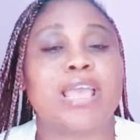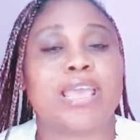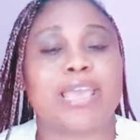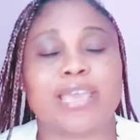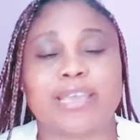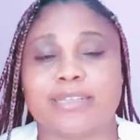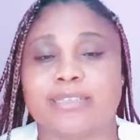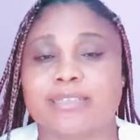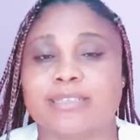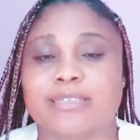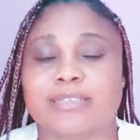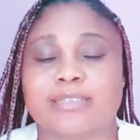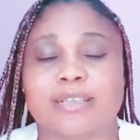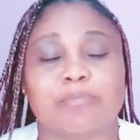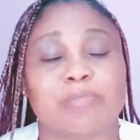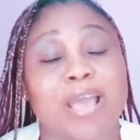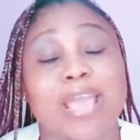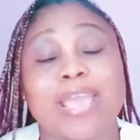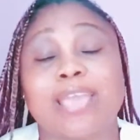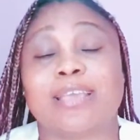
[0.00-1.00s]

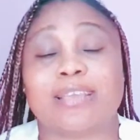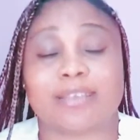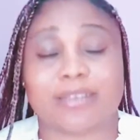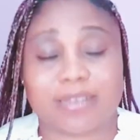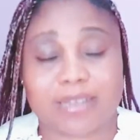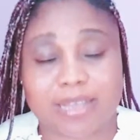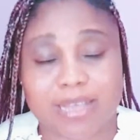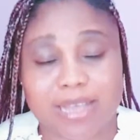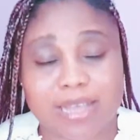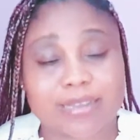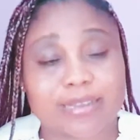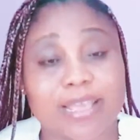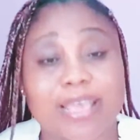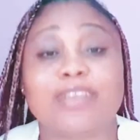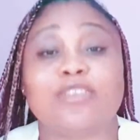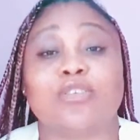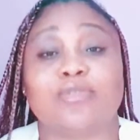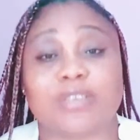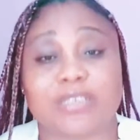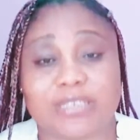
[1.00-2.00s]
it's might at the
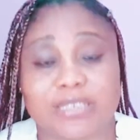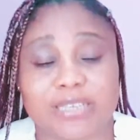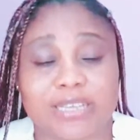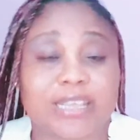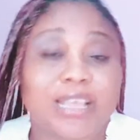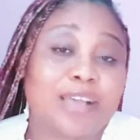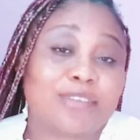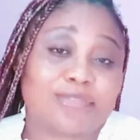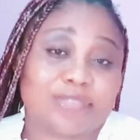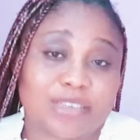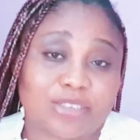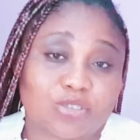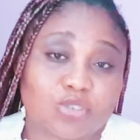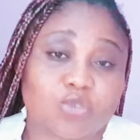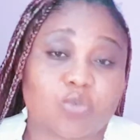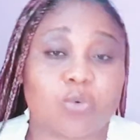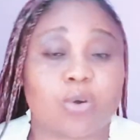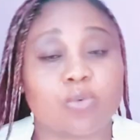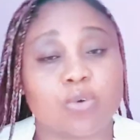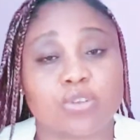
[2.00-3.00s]
end of the day affect
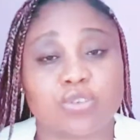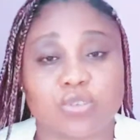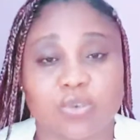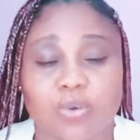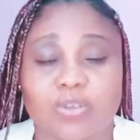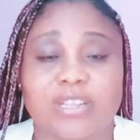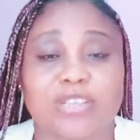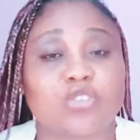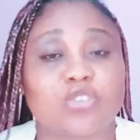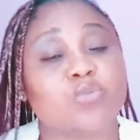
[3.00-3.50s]
you one way or the other.